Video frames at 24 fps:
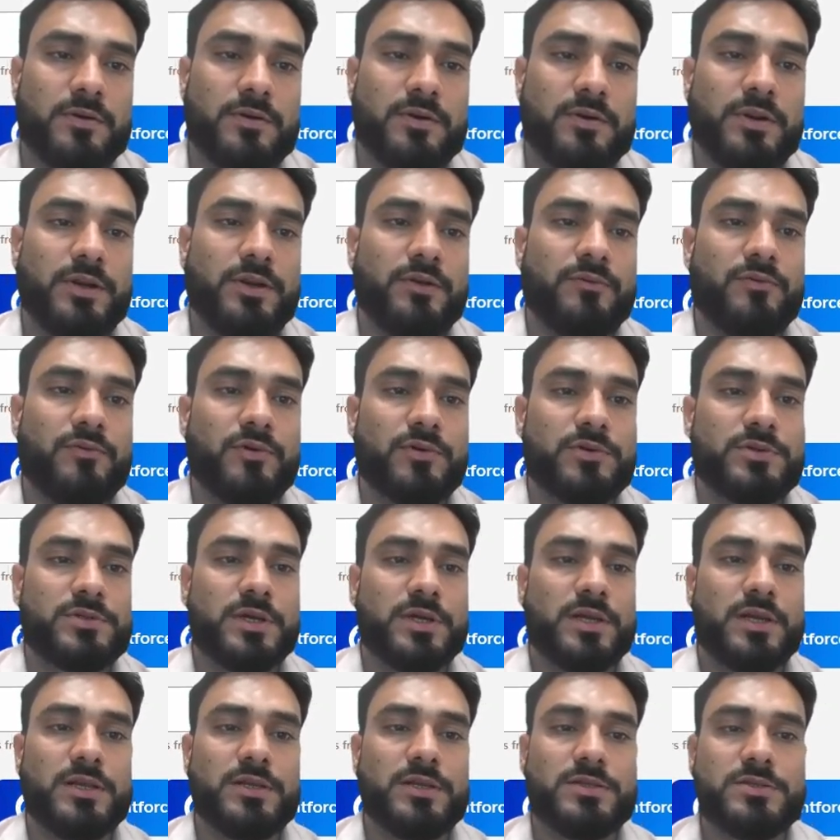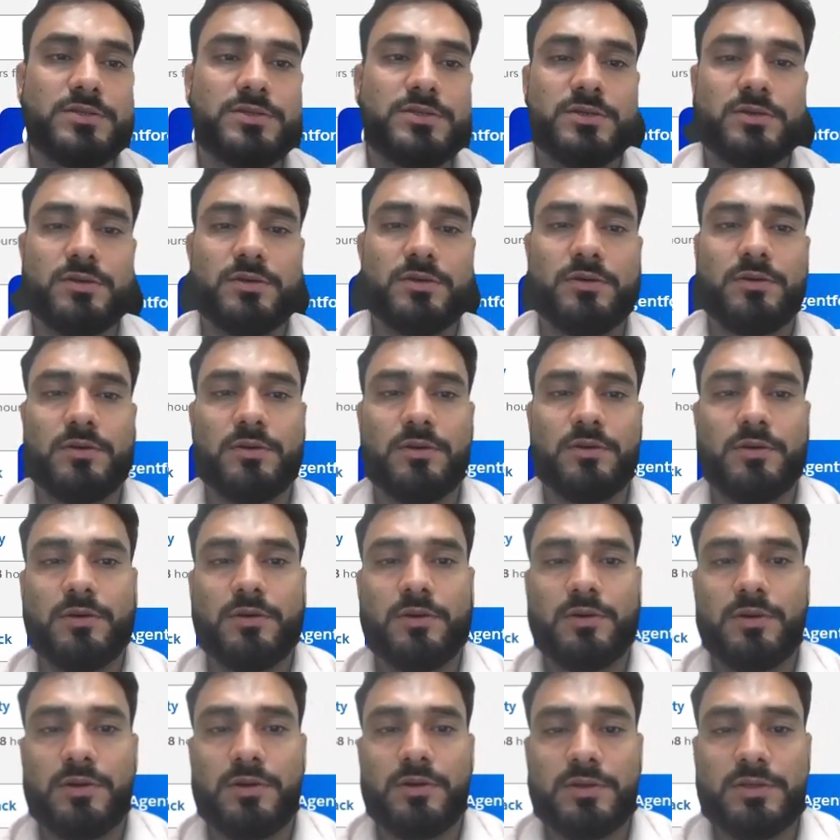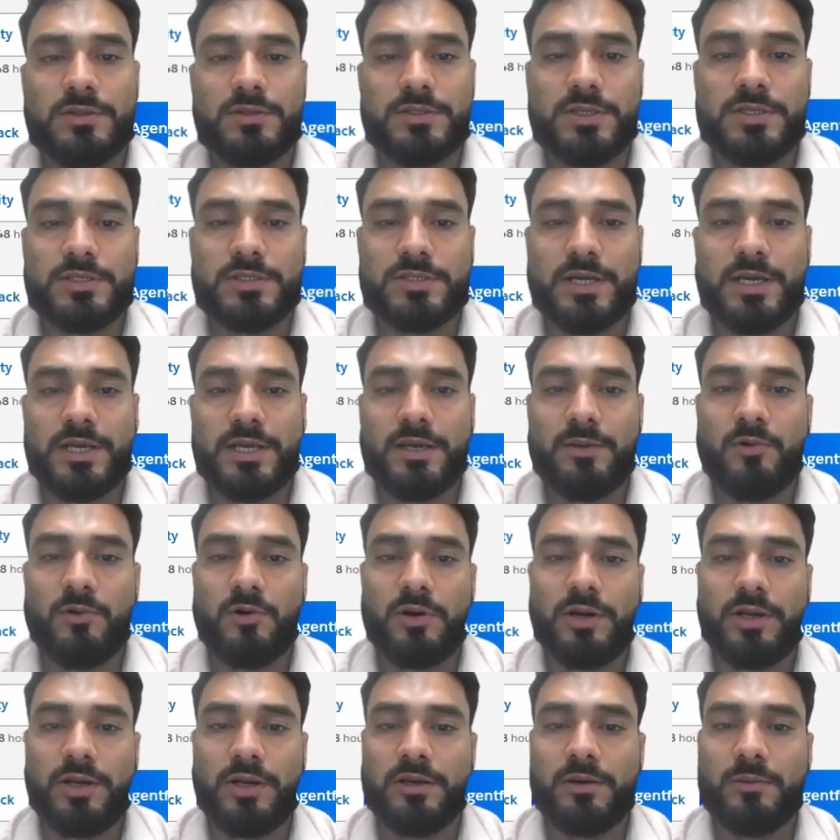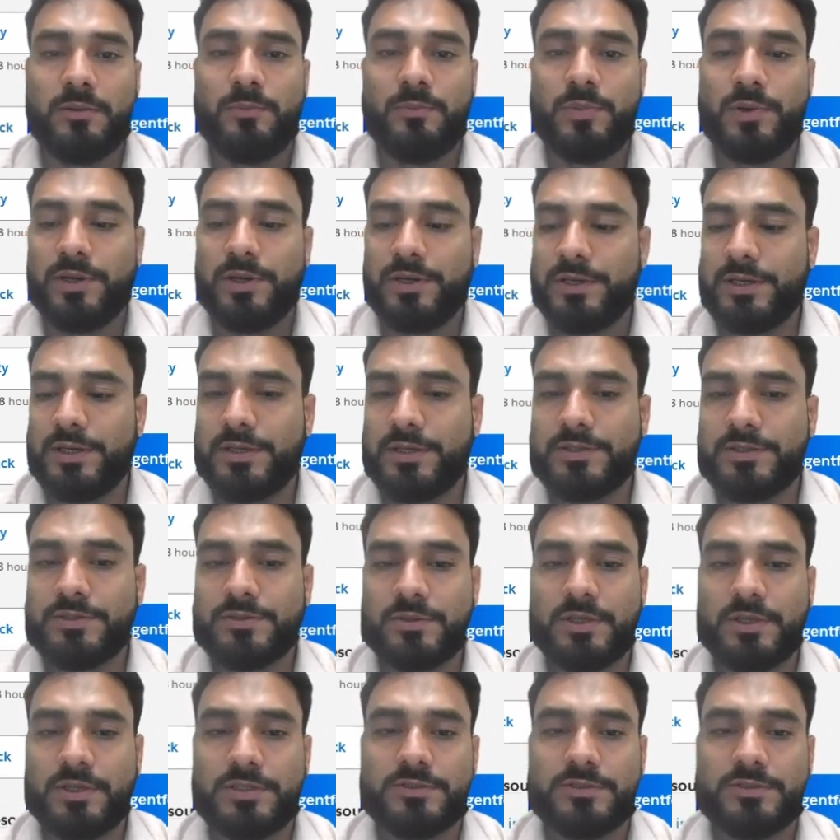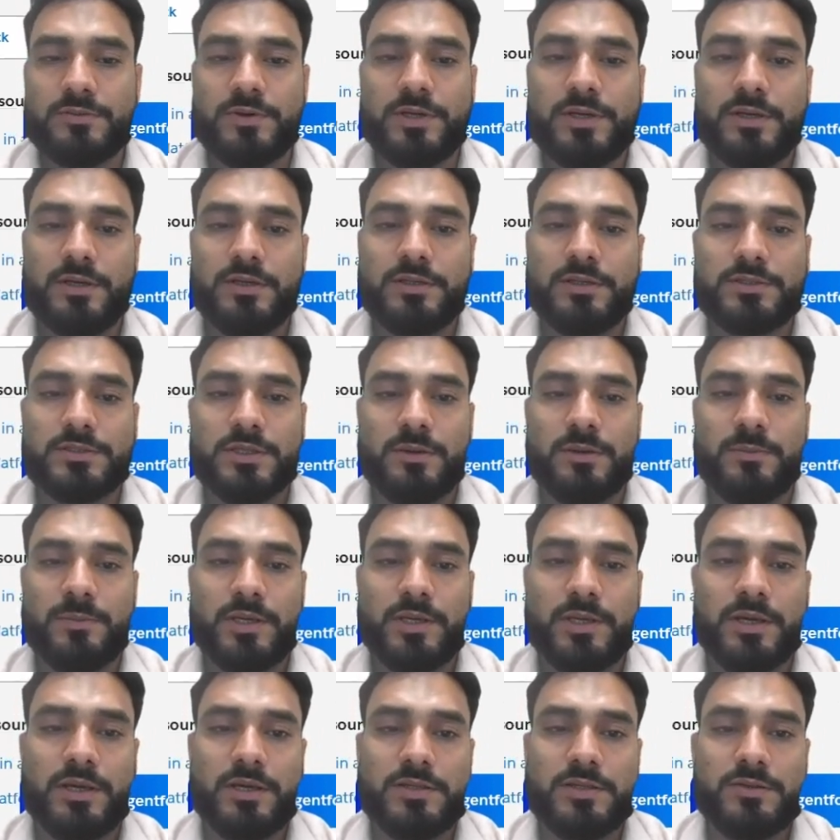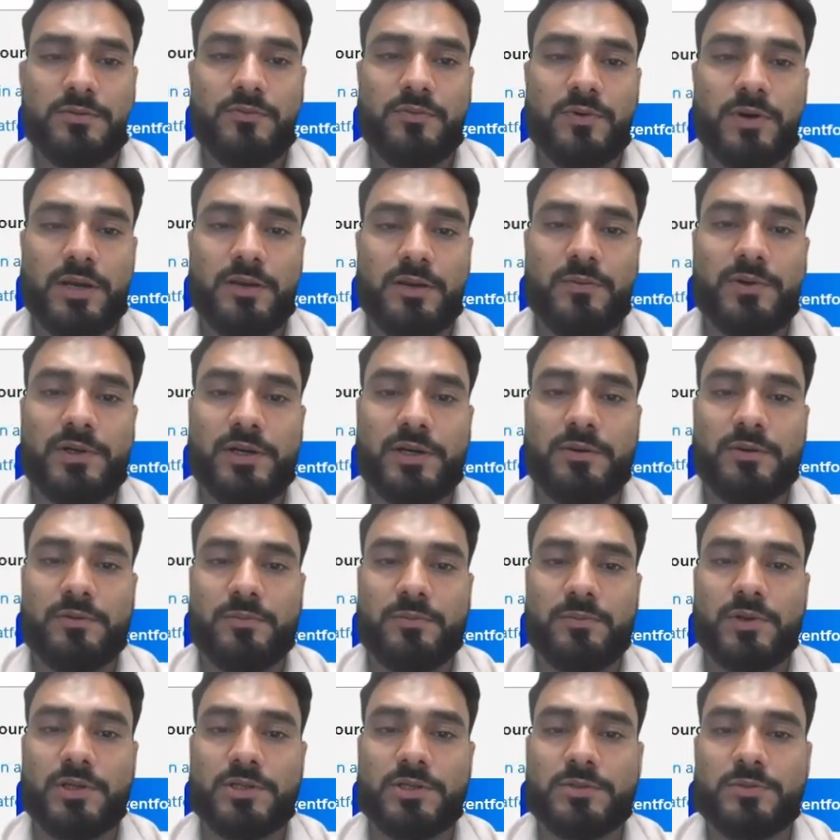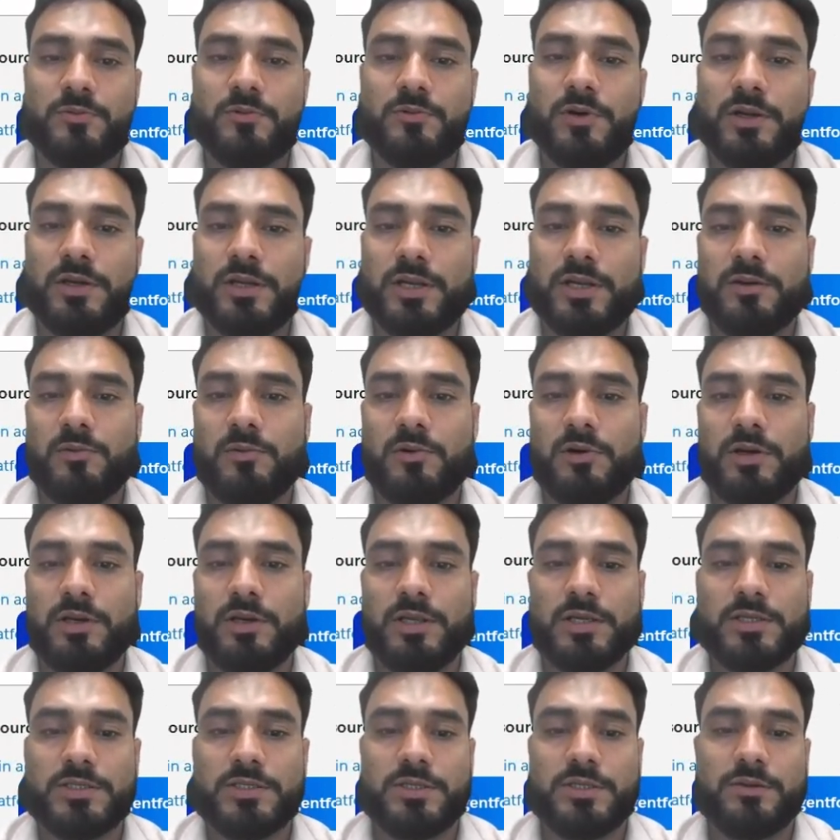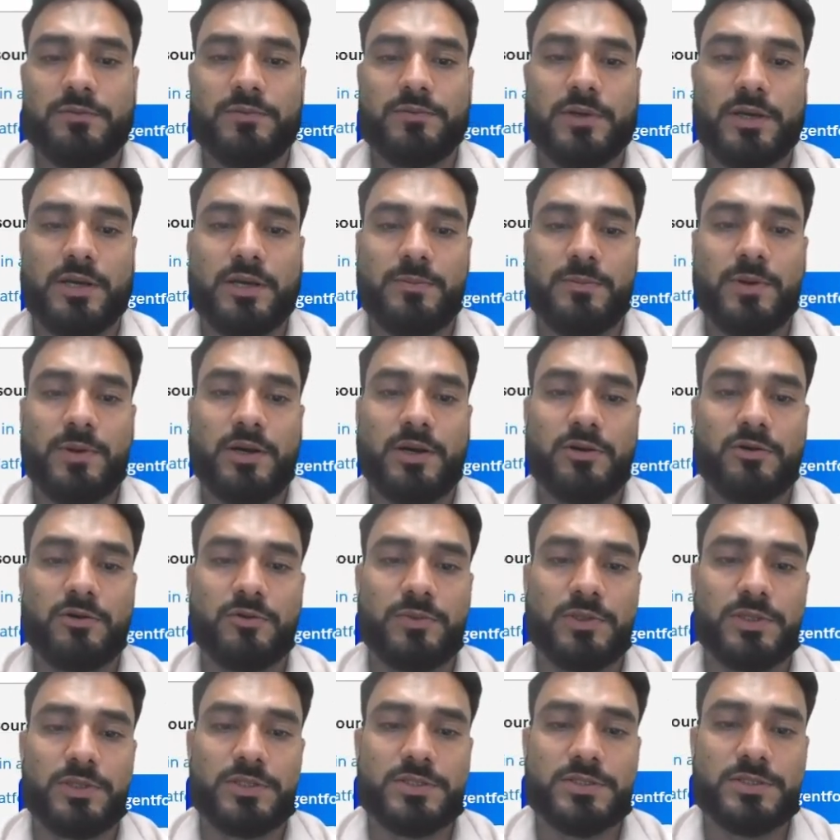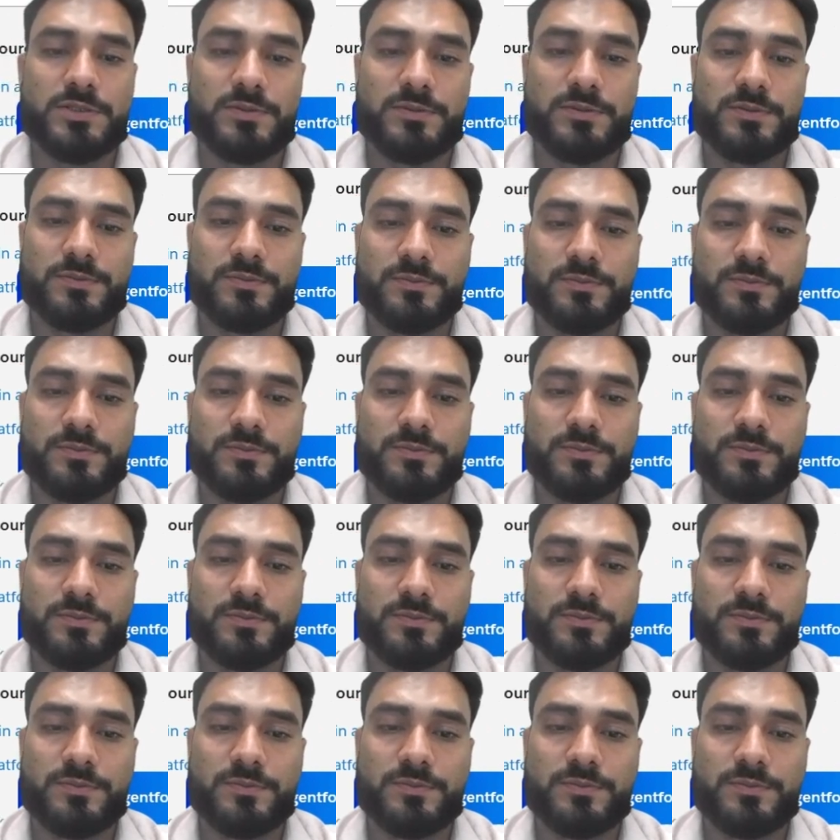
Ready for challenge? Since I have already completed, so that's why it's coming as 500 plus point I have already achieved as part of this.